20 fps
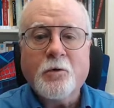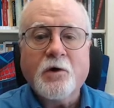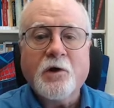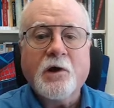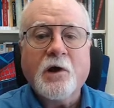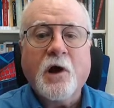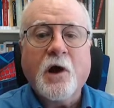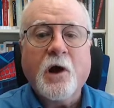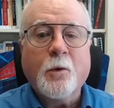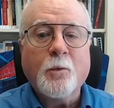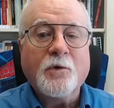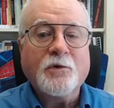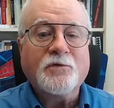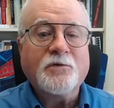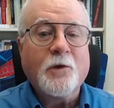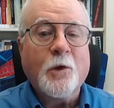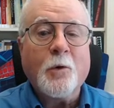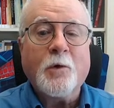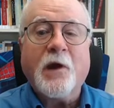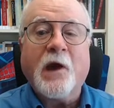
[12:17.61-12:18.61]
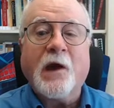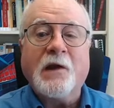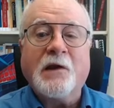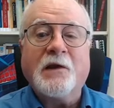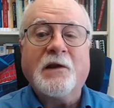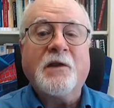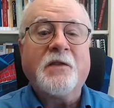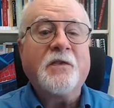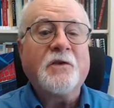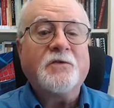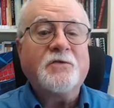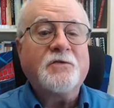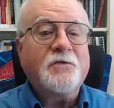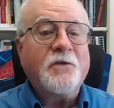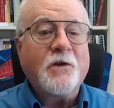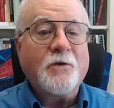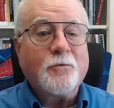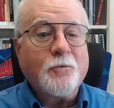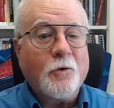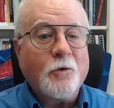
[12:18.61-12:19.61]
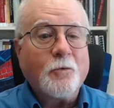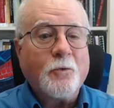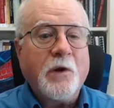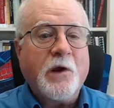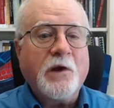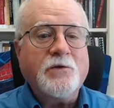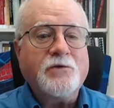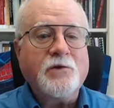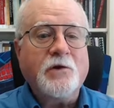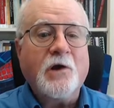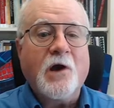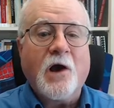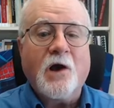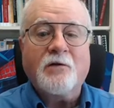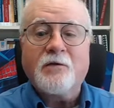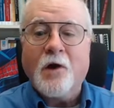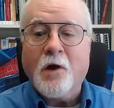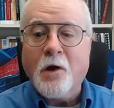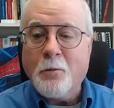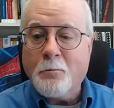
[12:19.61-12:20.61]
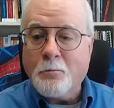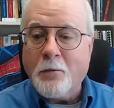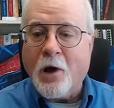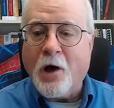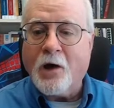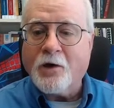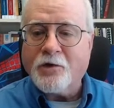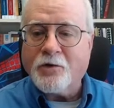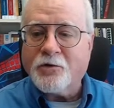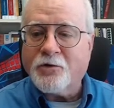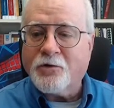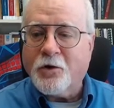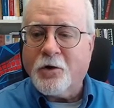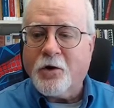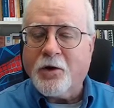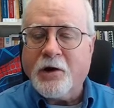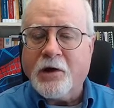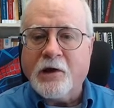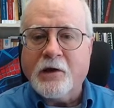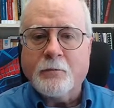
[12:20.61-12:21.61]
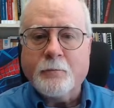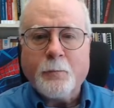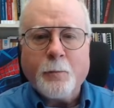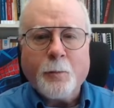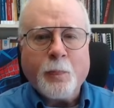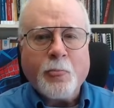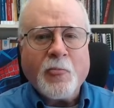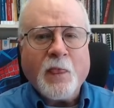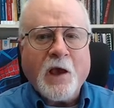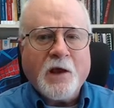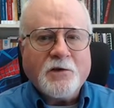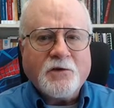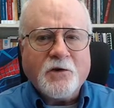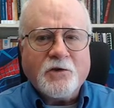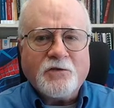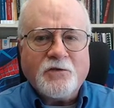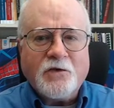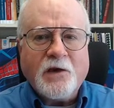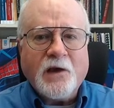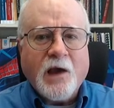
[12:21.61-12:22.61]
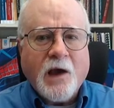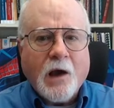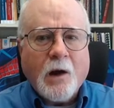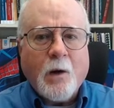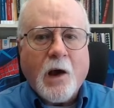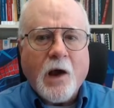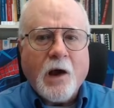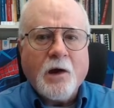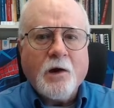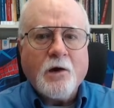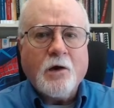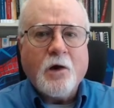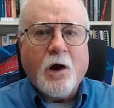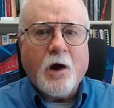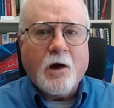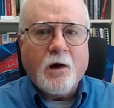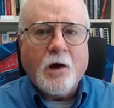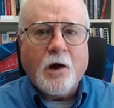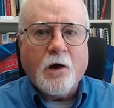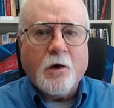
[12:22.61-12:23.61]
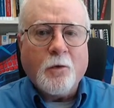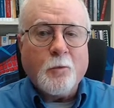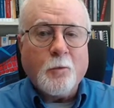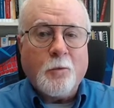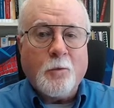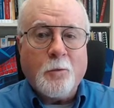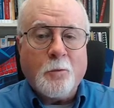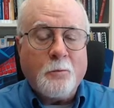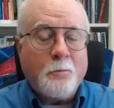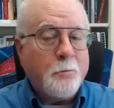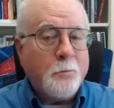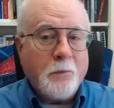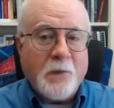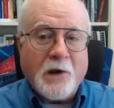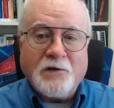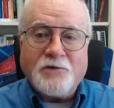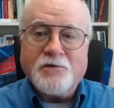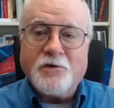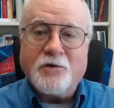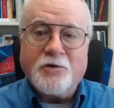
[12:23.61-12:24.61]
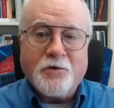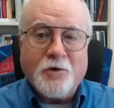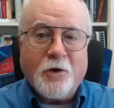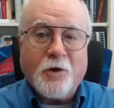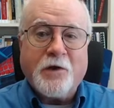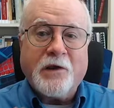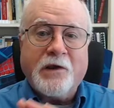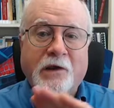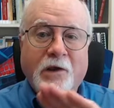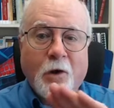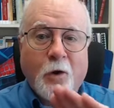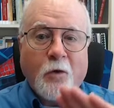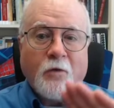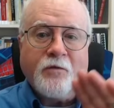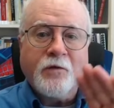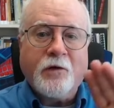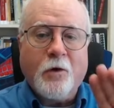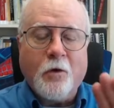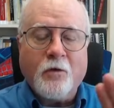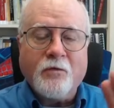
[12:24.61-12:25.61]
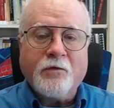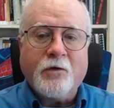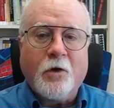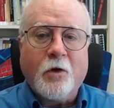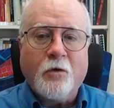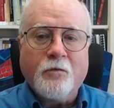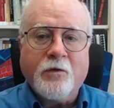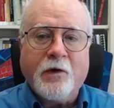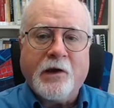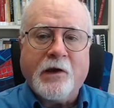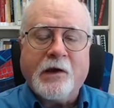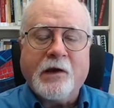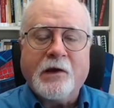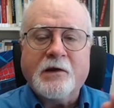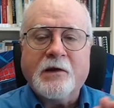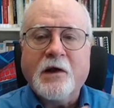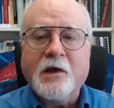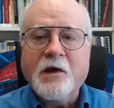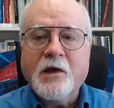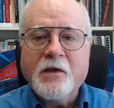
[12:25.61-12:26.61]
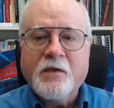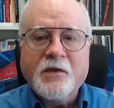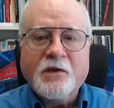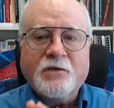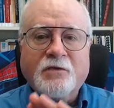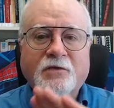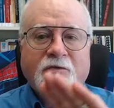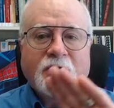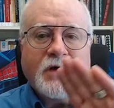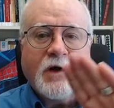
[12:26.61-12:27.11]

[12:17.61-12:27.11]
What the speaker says: was located in the central region of modern Turkey. Do you see how I mentioned Turkey over and over and over again? This